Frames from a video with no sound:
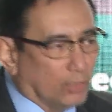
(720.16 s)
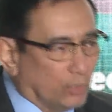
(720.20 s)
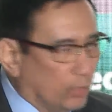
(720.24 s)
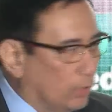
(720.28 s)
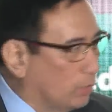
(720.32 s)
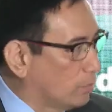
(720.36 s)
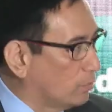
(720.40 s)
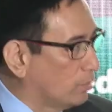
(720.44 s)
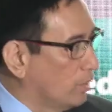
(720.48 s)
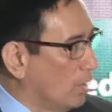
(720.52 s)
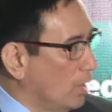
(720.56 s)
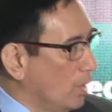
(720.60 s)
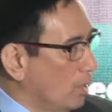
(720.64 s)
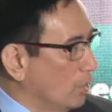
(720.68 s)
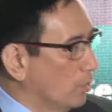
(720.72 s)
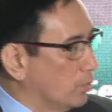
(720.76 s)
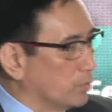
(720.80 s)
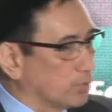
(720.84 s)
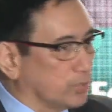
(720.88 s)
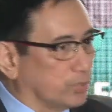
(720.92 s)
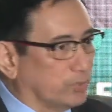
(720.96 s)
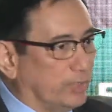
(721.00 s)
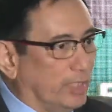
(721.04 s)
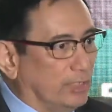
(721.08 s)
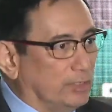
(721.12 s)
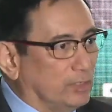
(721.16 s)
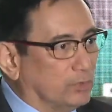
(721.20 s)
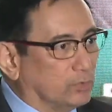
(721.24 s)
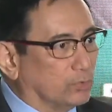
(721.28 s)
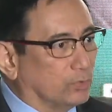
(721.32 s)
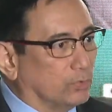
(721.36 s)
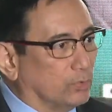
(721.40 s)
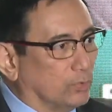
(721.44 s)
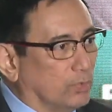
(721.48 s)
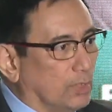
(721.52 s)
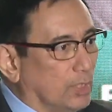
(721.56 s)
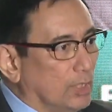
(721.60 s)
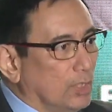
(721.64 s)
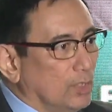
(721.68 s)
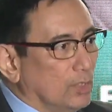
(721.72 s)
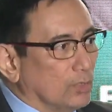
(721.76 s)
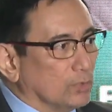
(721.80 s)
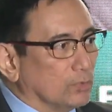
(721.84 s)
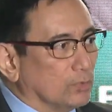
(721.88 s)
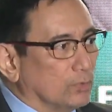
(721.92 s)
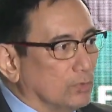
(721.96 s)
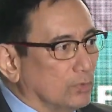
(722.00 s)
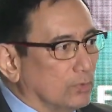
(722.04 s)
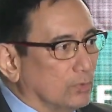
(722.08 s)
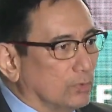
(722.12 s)
know who's ready to
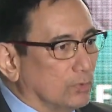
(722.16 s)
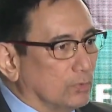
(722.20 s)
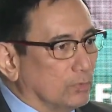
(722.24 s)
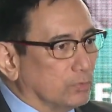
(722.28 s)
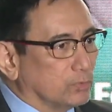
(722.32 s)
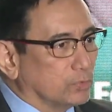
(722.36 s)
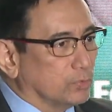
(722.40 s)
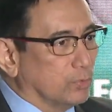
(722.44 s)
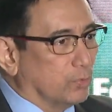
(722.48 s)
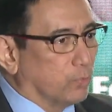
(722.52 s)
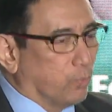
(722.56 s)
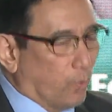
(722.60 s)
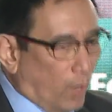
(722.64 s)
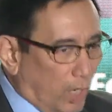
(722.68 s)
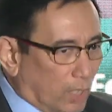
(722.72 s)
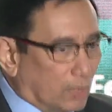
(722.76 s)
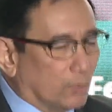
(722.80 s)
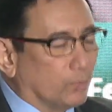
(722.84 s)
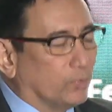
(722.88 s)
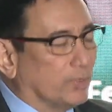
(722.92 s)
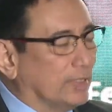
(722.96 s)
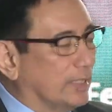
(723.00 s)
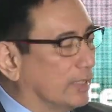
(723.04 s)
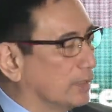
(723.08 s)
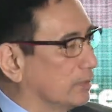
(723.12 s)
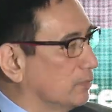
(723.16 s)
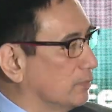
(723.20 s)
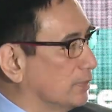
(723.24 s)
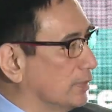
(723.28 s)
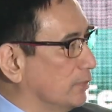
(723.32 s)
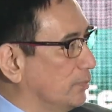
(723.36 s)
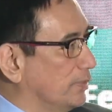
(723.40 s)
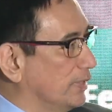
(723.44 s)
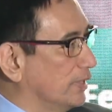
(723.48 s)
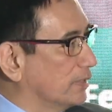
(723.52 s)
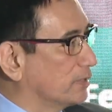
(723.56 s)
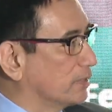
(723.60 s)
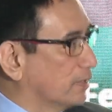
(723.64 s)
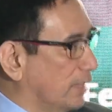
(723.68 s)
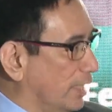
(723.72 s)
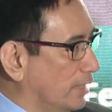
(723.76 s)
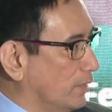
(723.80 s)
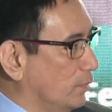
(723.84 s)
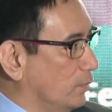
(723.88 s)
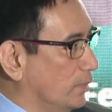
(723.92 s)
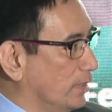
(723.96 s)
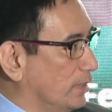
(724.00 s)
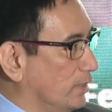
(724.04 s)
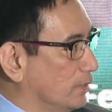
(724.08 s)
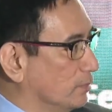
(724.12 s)
walk with that
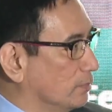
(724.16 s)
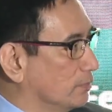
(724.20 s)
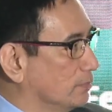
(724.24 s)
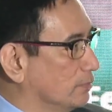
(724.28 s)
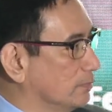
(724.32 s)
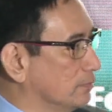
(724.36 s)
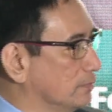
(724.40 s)
ride with you.